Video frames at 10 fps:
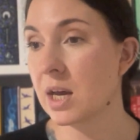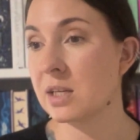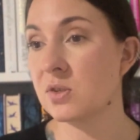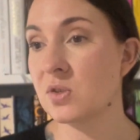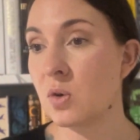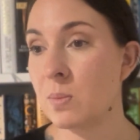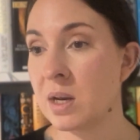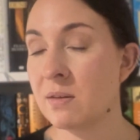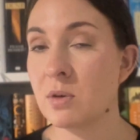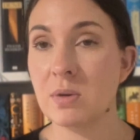and so
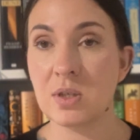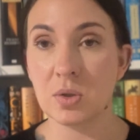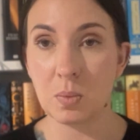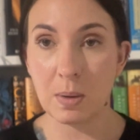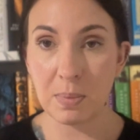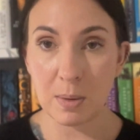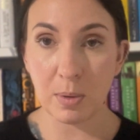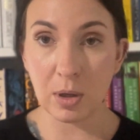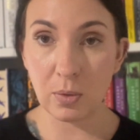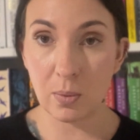many of the reasons why
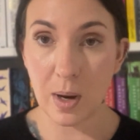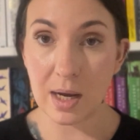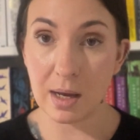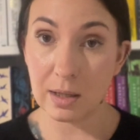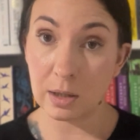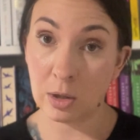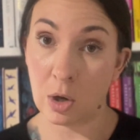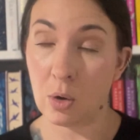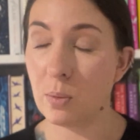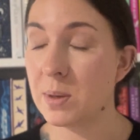people are rating it
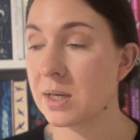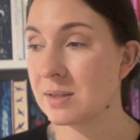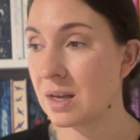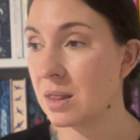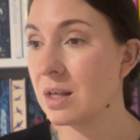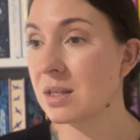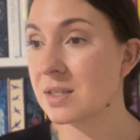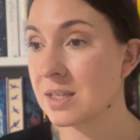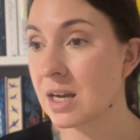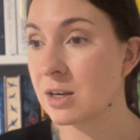low, because I think the
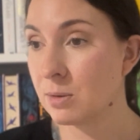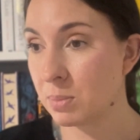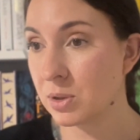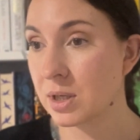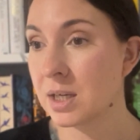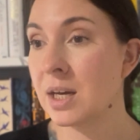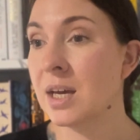second book